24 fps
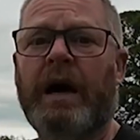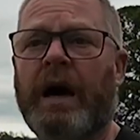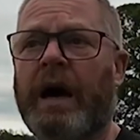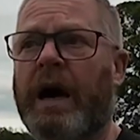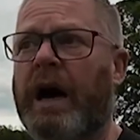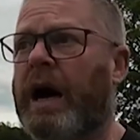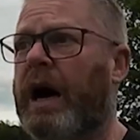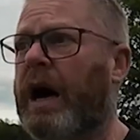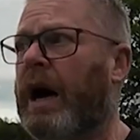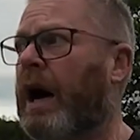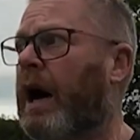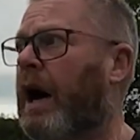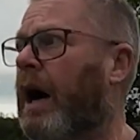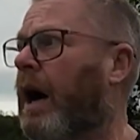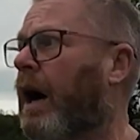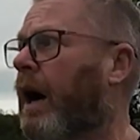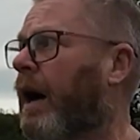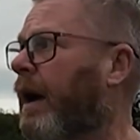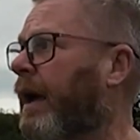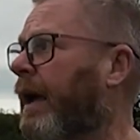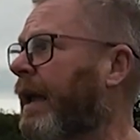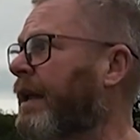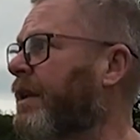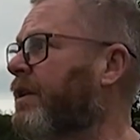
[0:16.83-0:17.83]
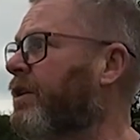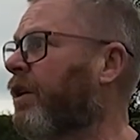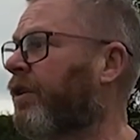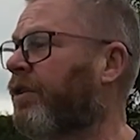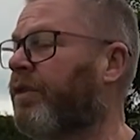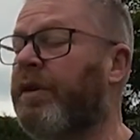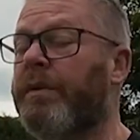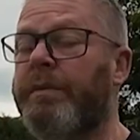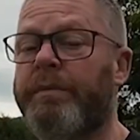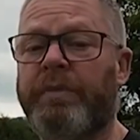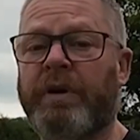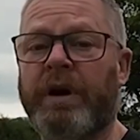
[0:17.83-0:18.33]
in
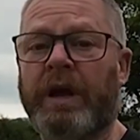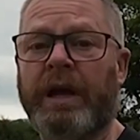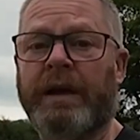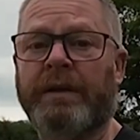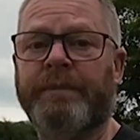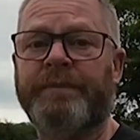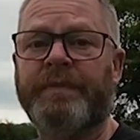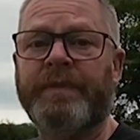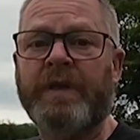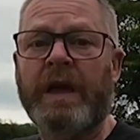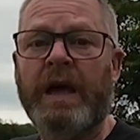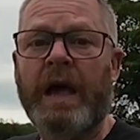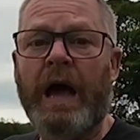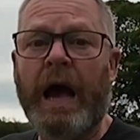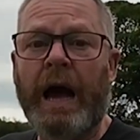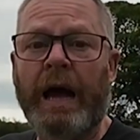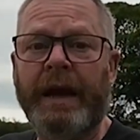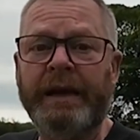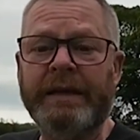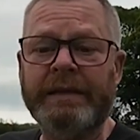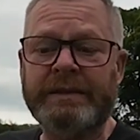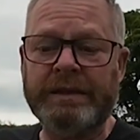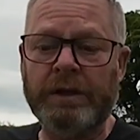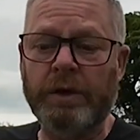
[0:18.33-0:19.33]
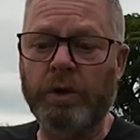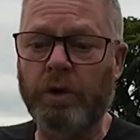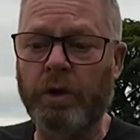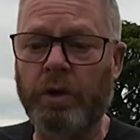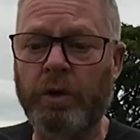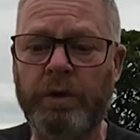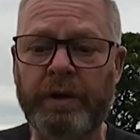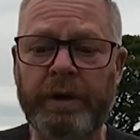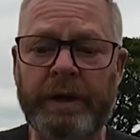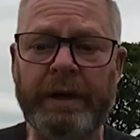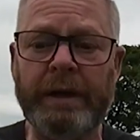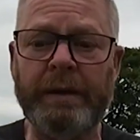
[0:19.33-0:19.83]
Northumbria, and it's
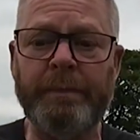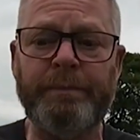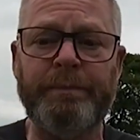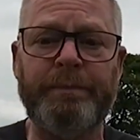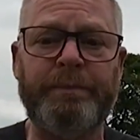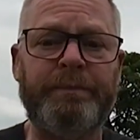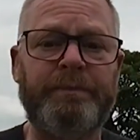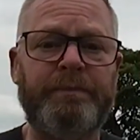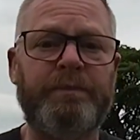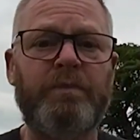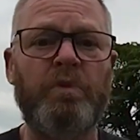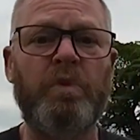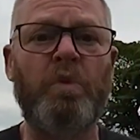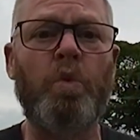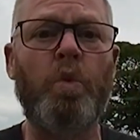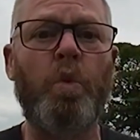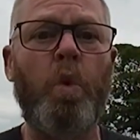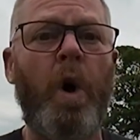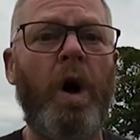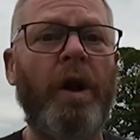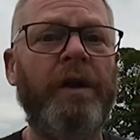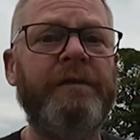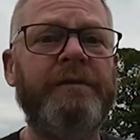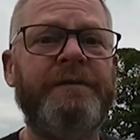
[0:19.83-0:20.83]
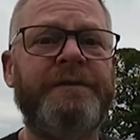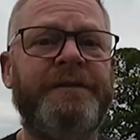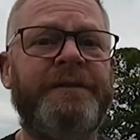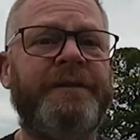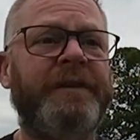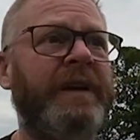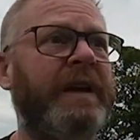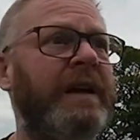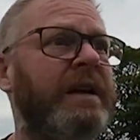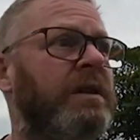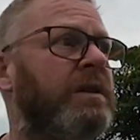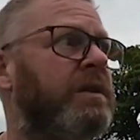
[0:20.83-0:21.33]
only one
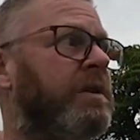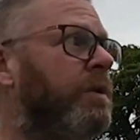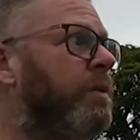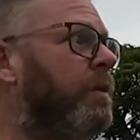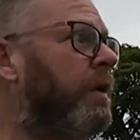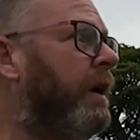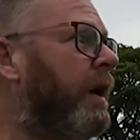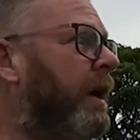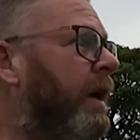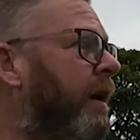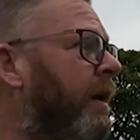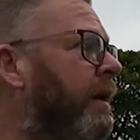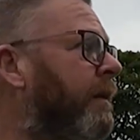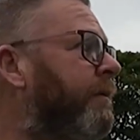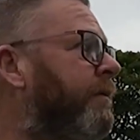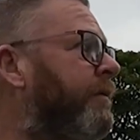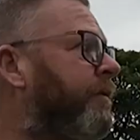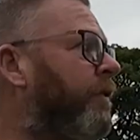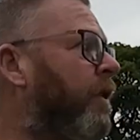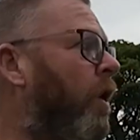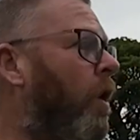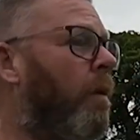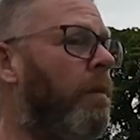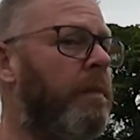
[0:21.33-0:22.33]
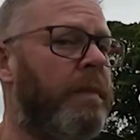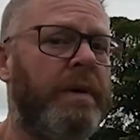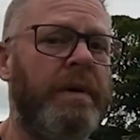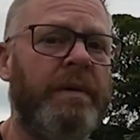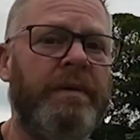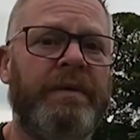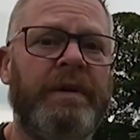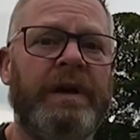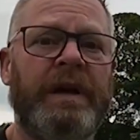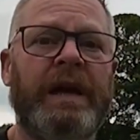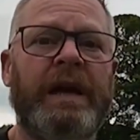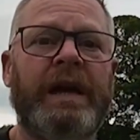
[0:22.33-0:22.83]
field away from
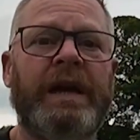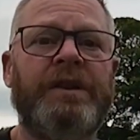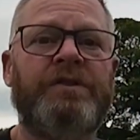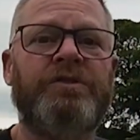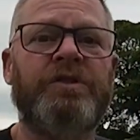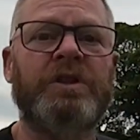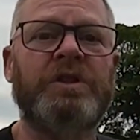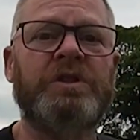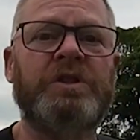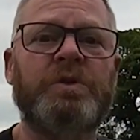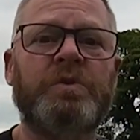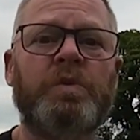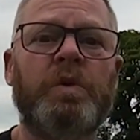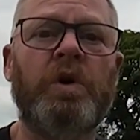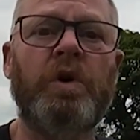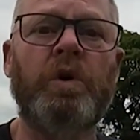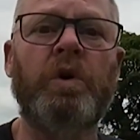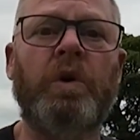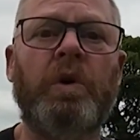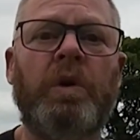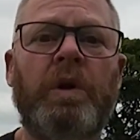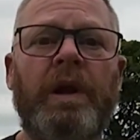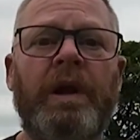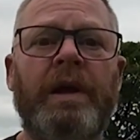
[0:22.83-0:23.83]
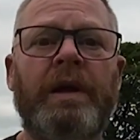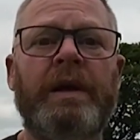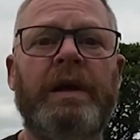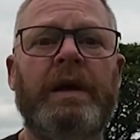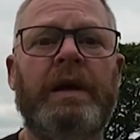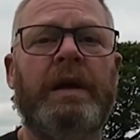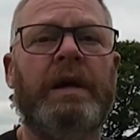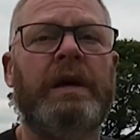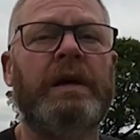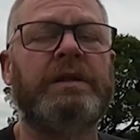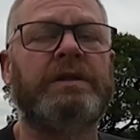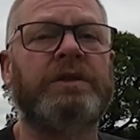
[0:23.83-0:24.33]
Hadrian's Wall.
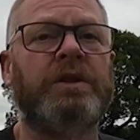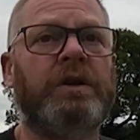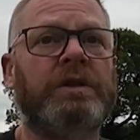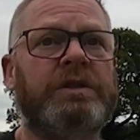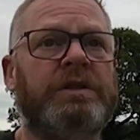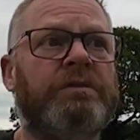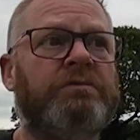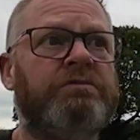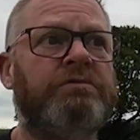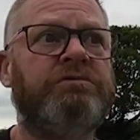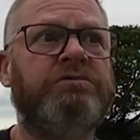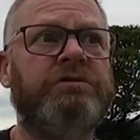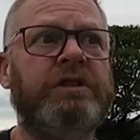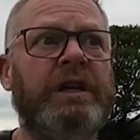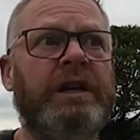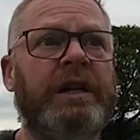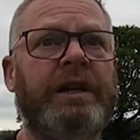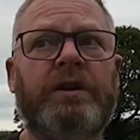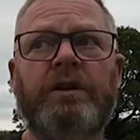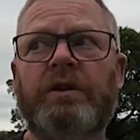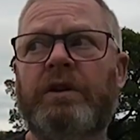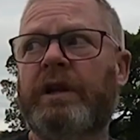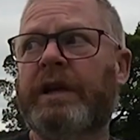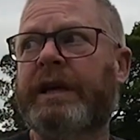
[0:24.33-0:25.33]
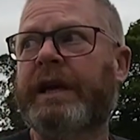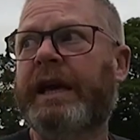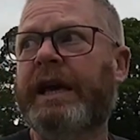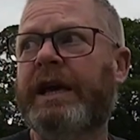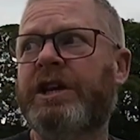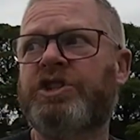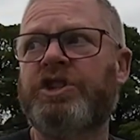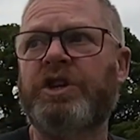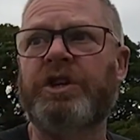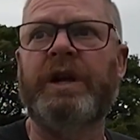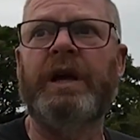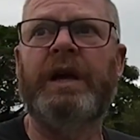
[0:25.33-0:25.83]
So it's a really good
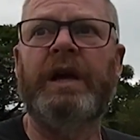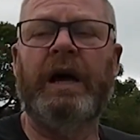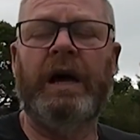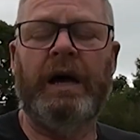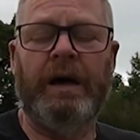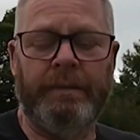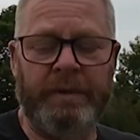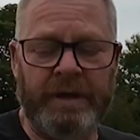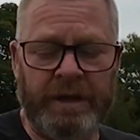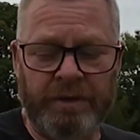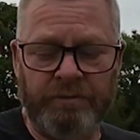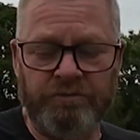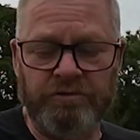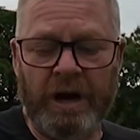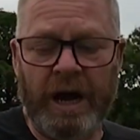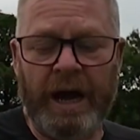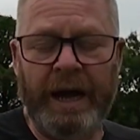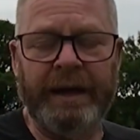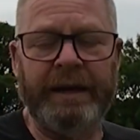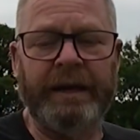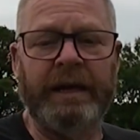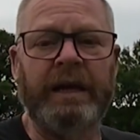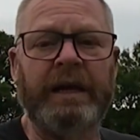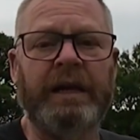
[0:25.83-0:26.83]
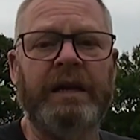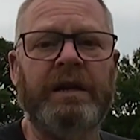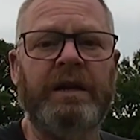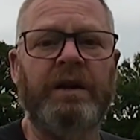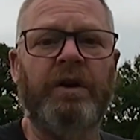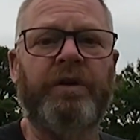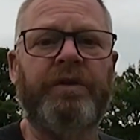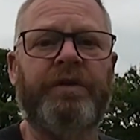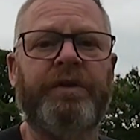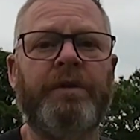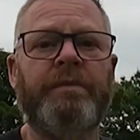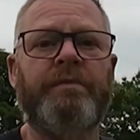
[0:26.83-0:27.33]
location. I mean, the riding in
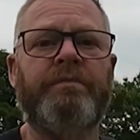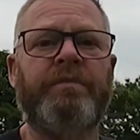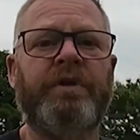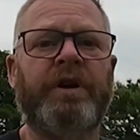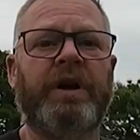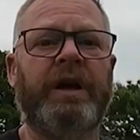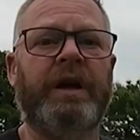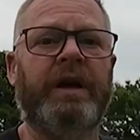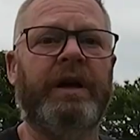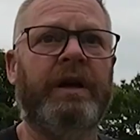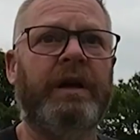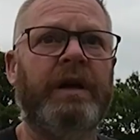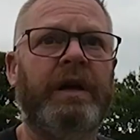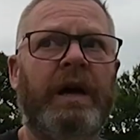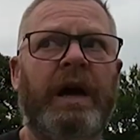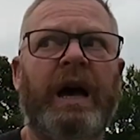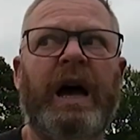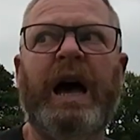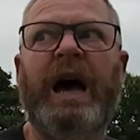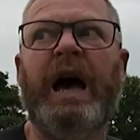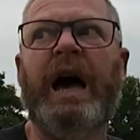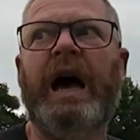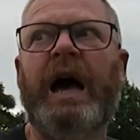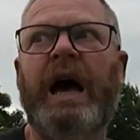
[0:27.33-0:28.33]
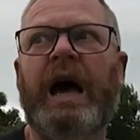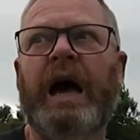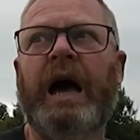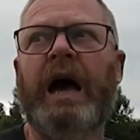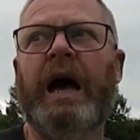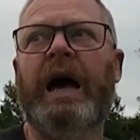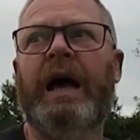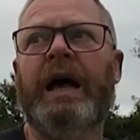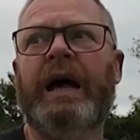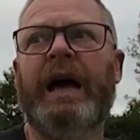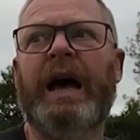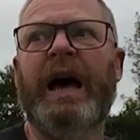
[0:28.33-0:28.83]
Northumbria
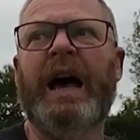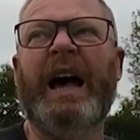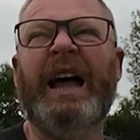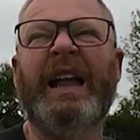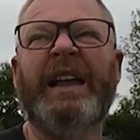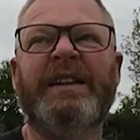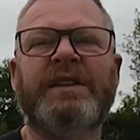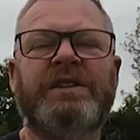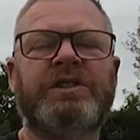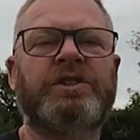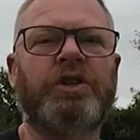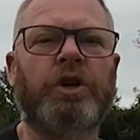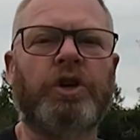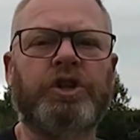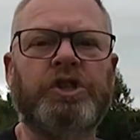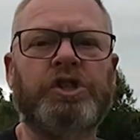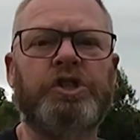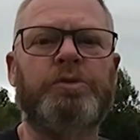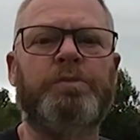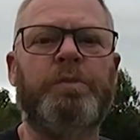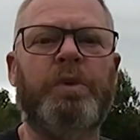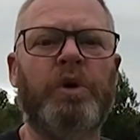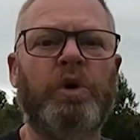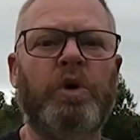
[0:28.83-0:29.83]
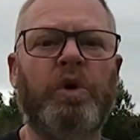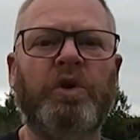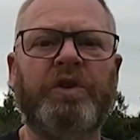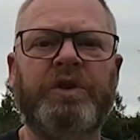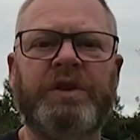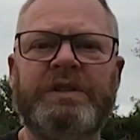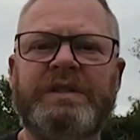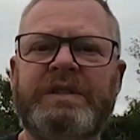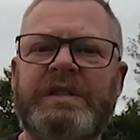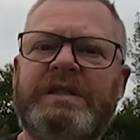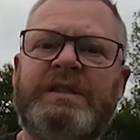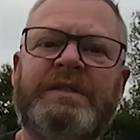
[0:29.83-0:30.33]
and Scottish
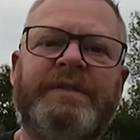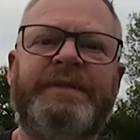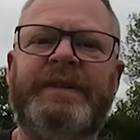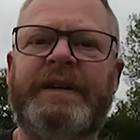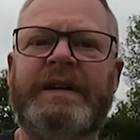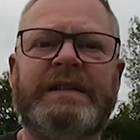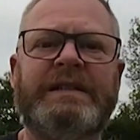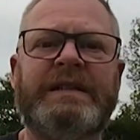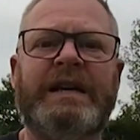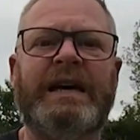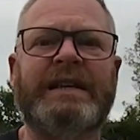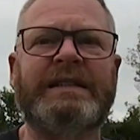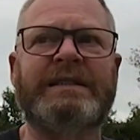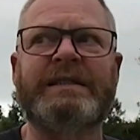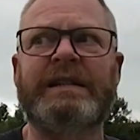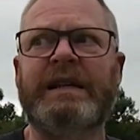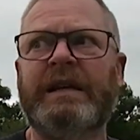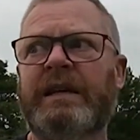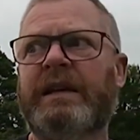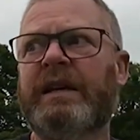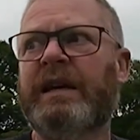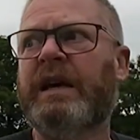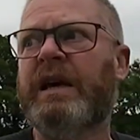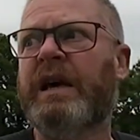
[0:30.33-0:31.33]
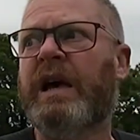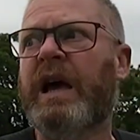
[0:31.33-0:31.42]
borders is fantastic,